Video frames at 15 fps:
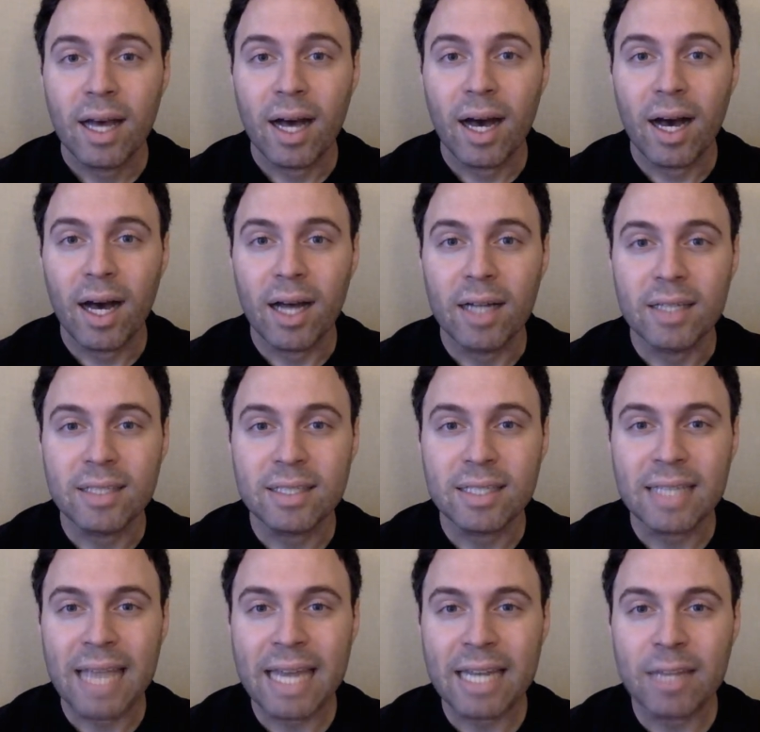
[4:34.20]
to
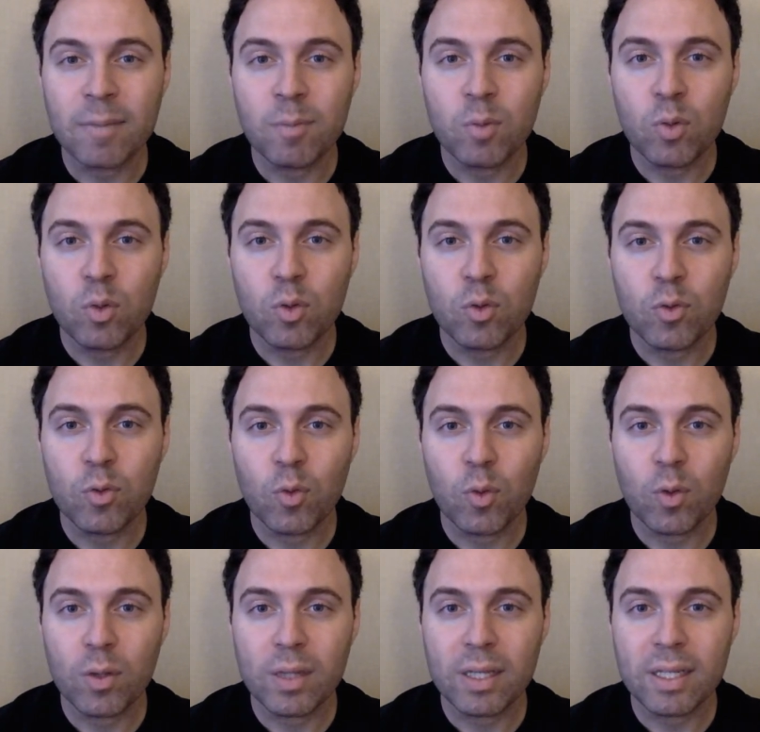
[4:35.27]
get in the mood
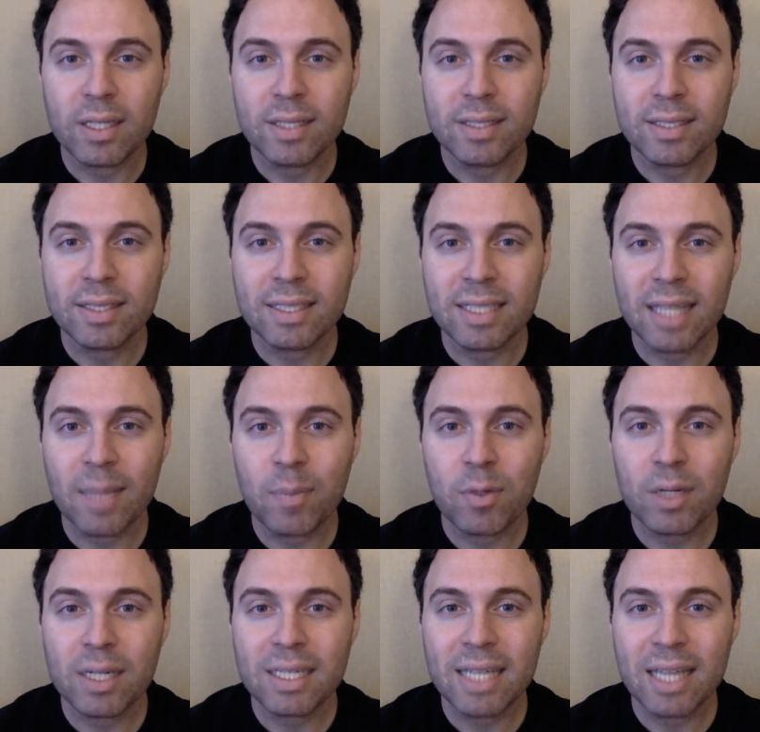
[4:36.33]
for these
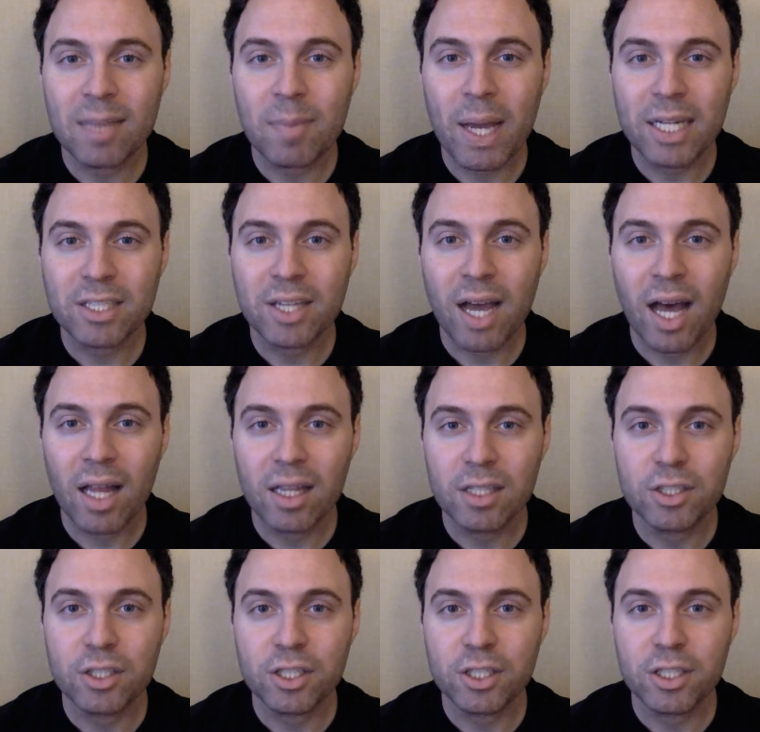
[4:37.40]
Celebrity Deathmatch
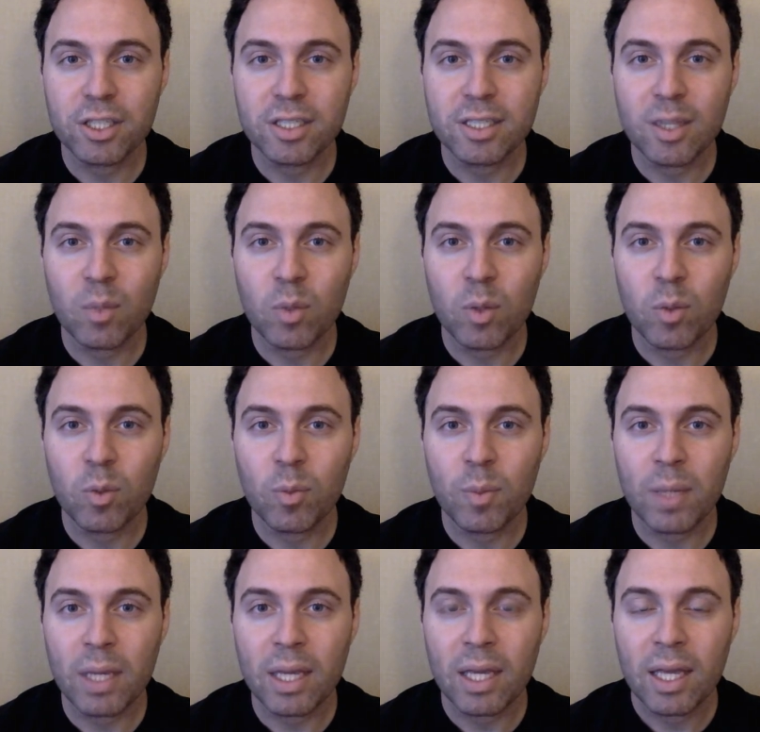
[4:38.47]
College Editions that we will
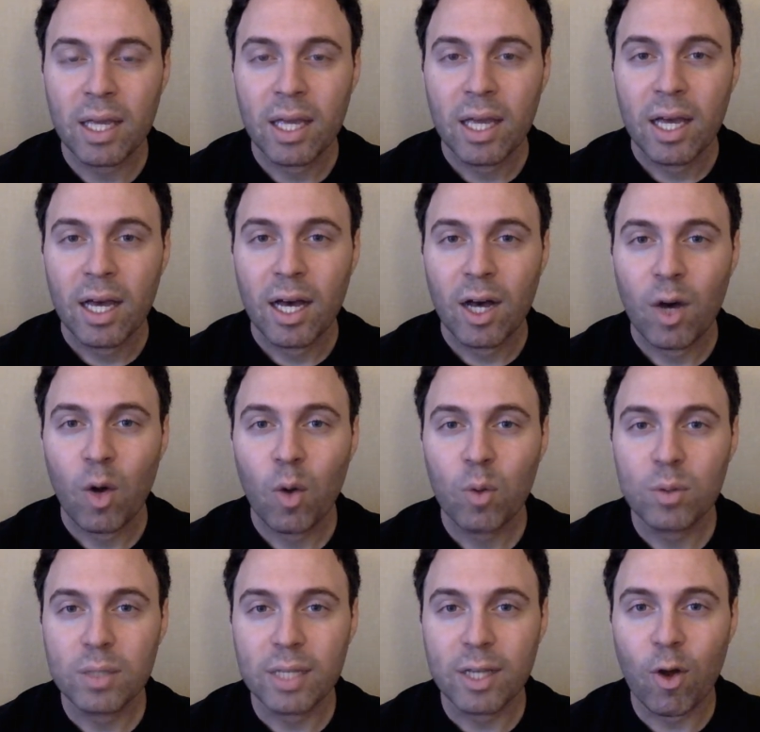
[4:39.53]
be
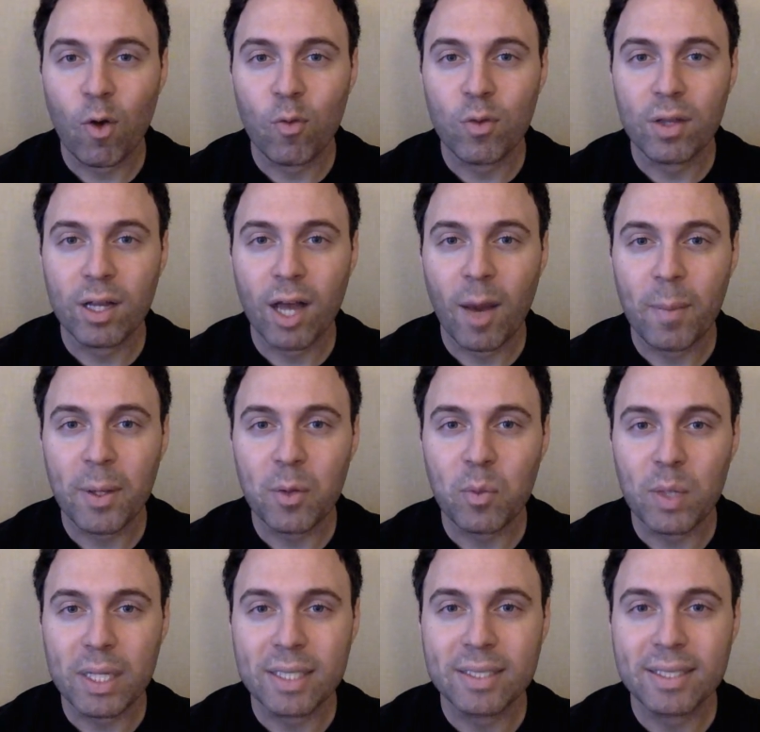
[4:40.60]
holding over the coming
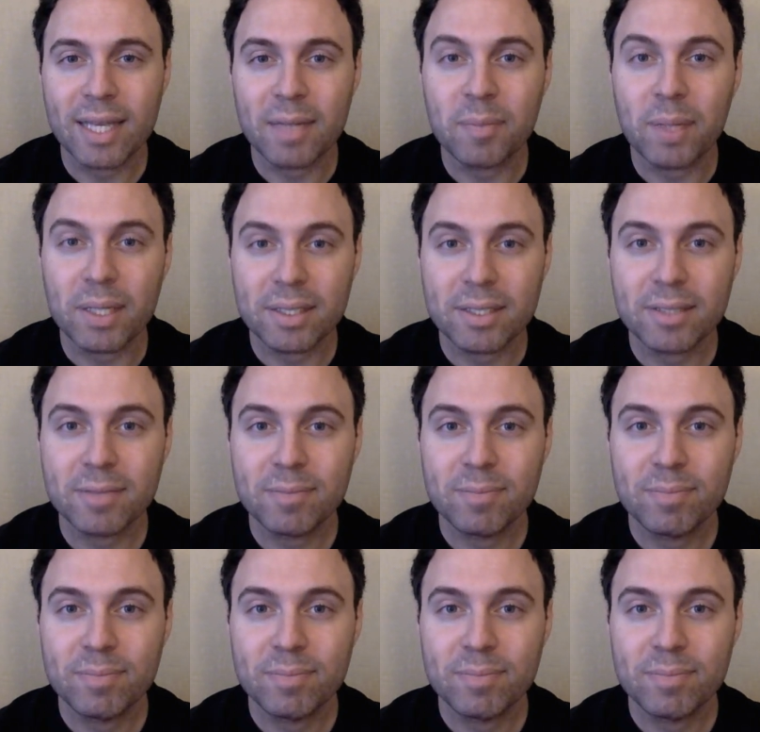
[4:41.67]
weeks and months.